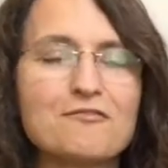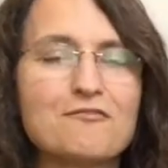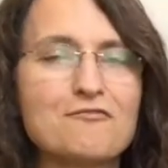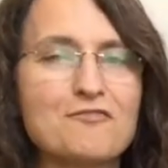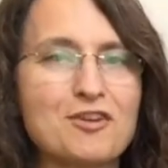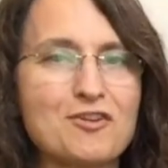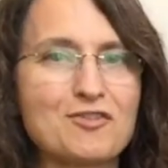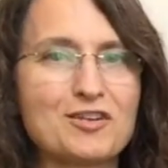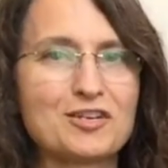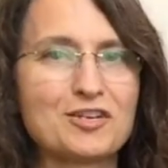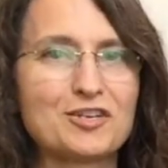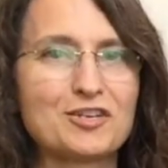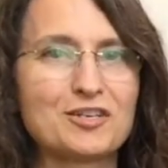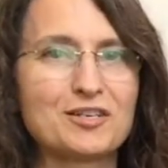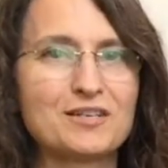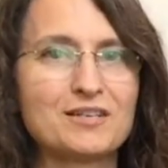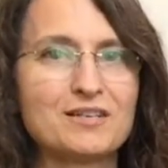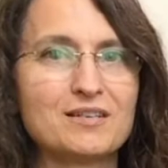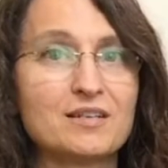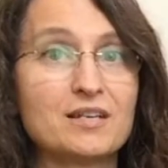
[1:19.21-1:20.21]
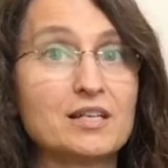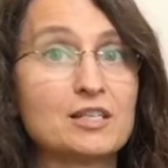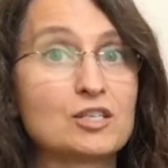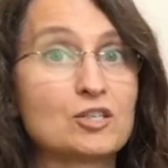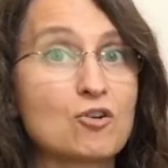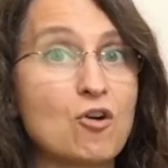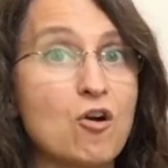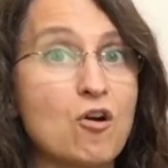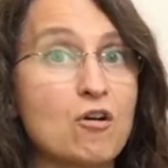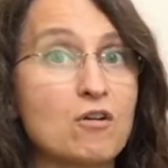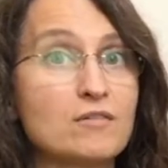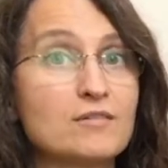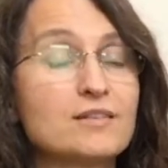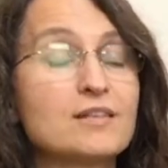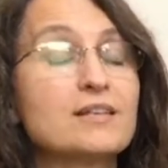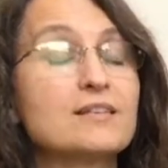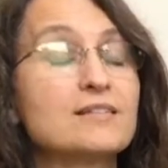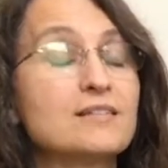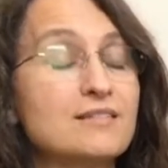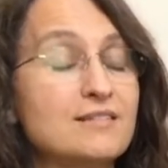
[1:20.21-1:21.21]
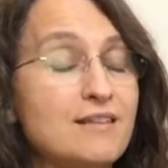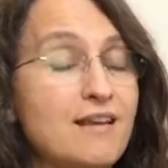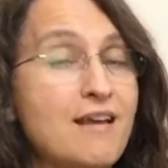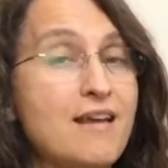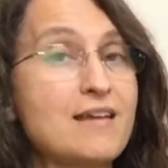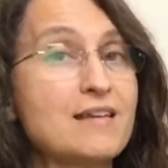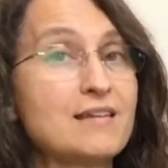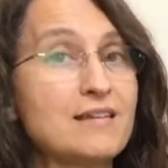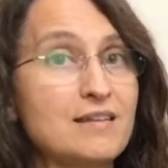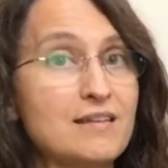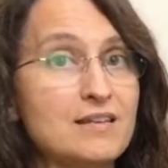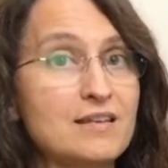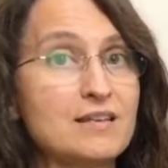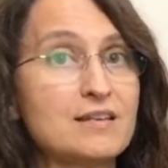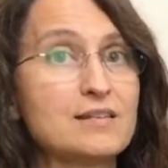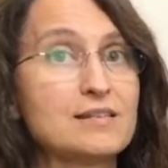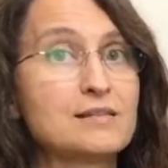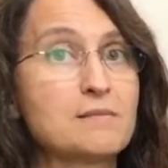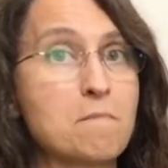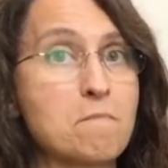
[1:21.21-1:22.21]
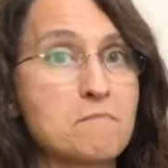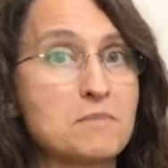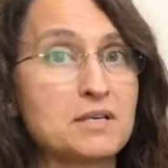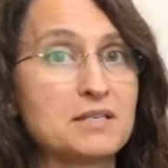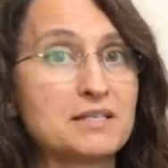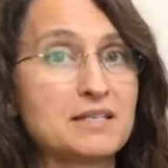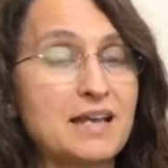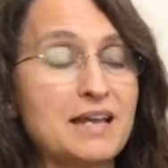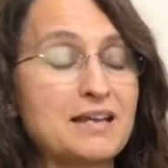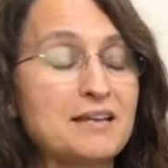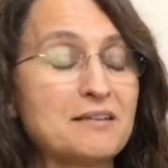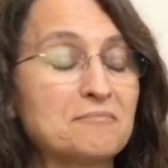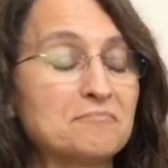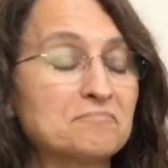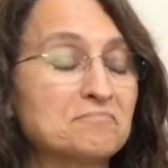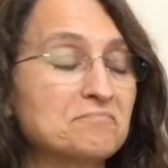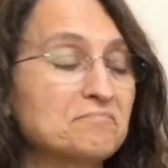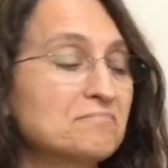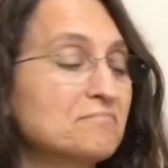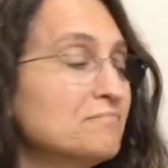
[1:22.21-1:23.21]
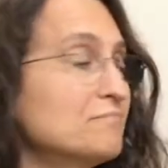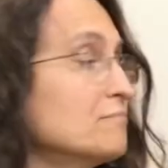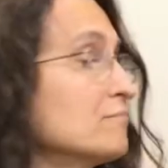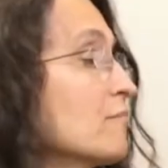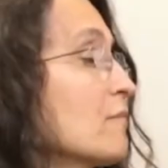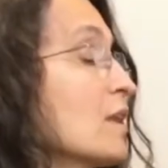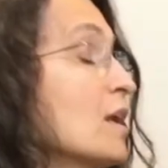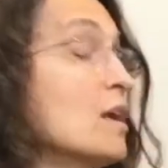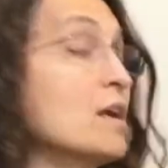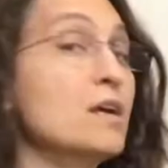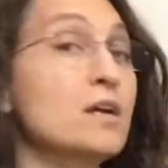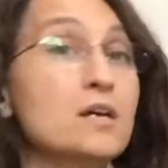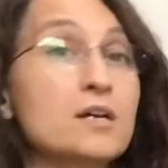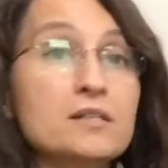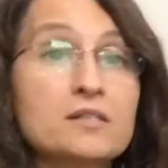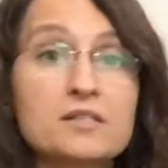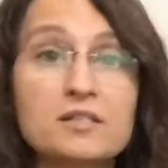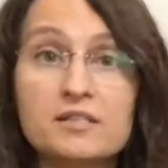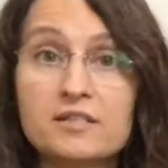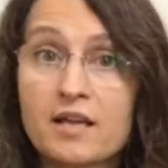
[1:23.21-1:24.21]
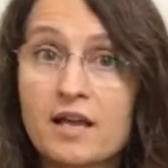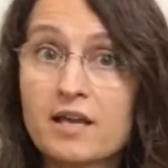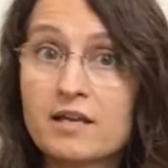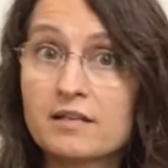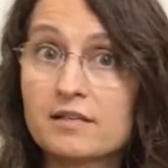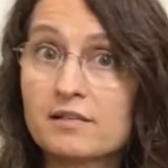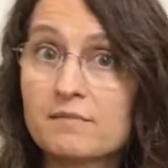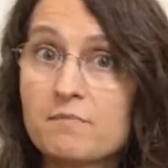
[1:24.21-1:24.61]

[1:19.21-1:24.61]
Very good. It's called Today is Monday. Today is